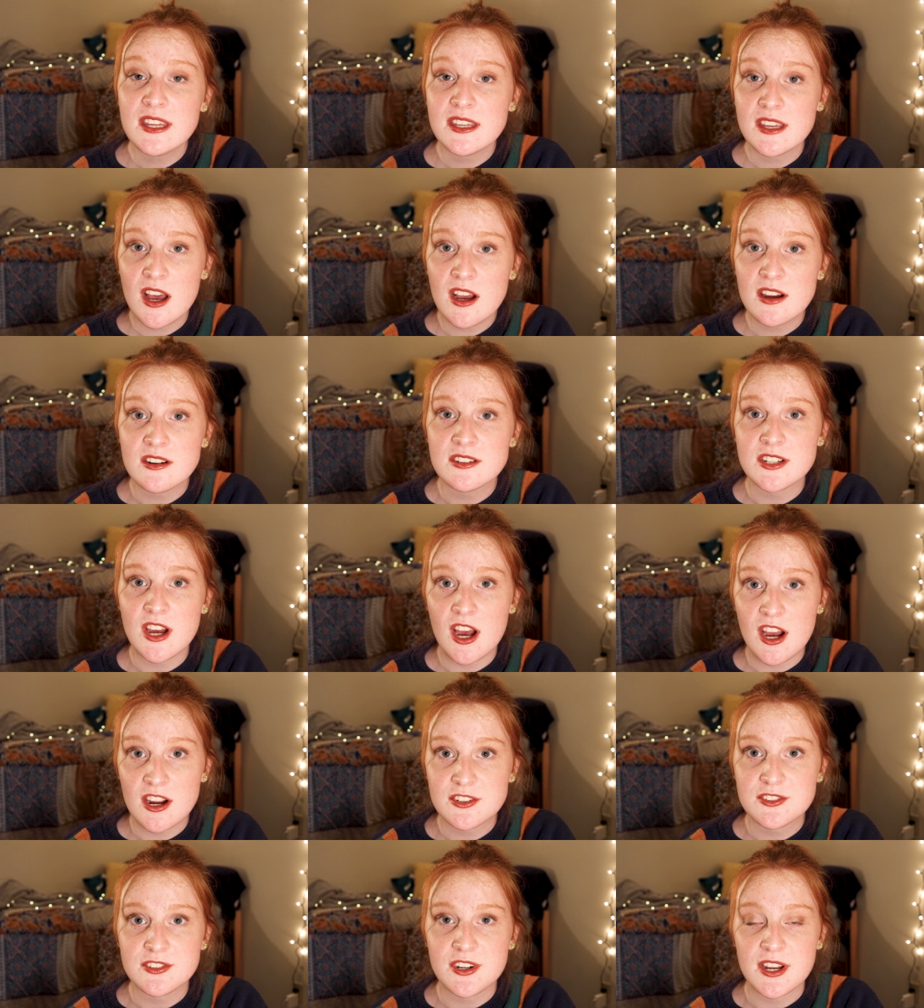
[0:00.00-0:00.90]
young
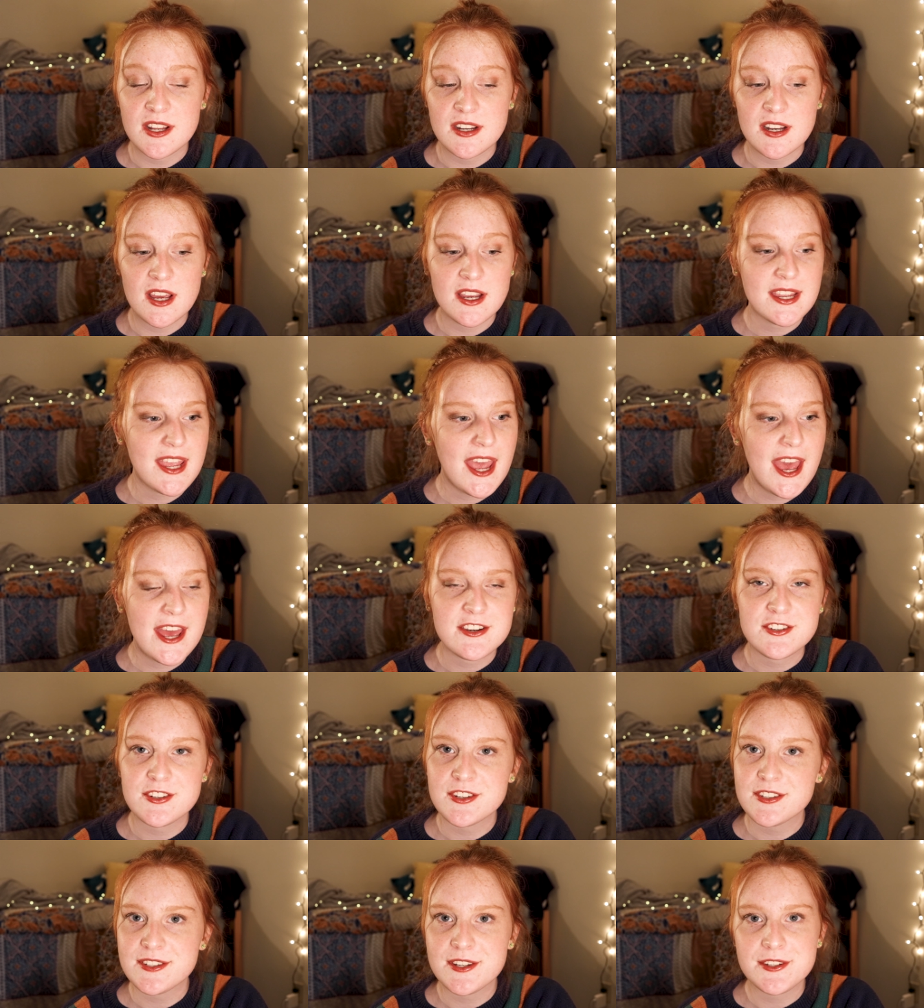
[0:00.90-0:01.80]
doctrine, again,
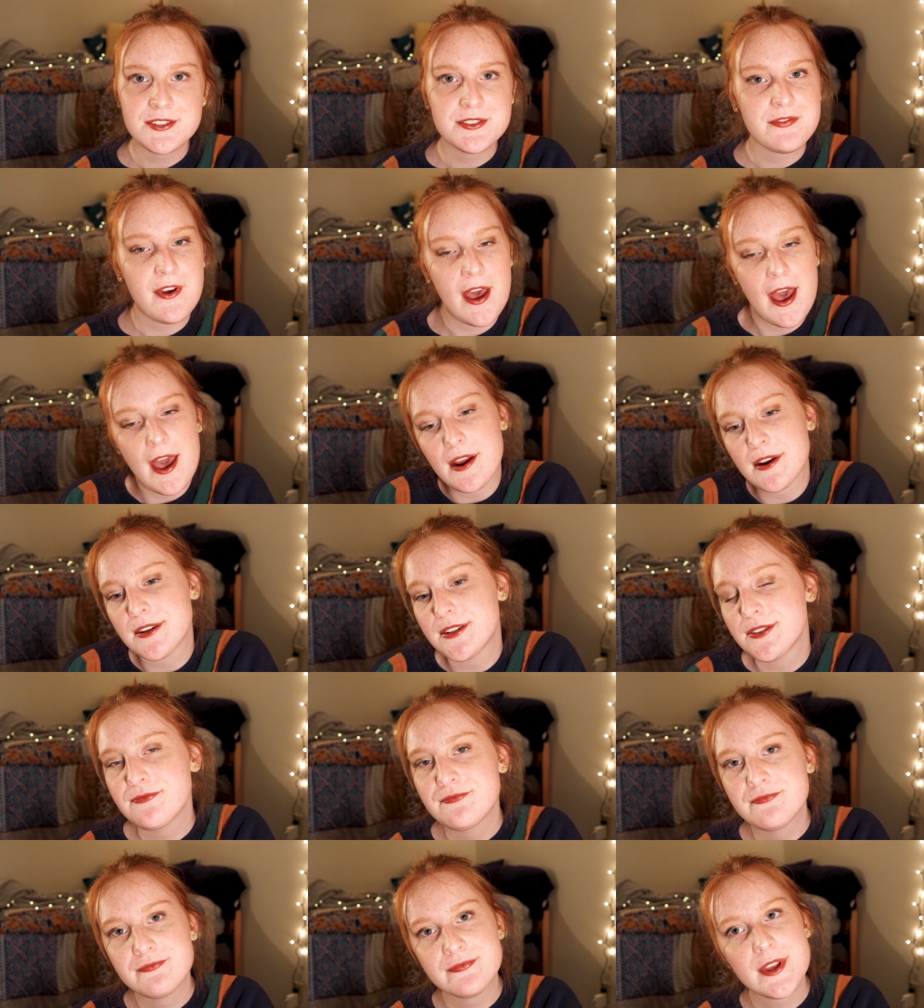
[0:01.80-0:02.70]
just as fact.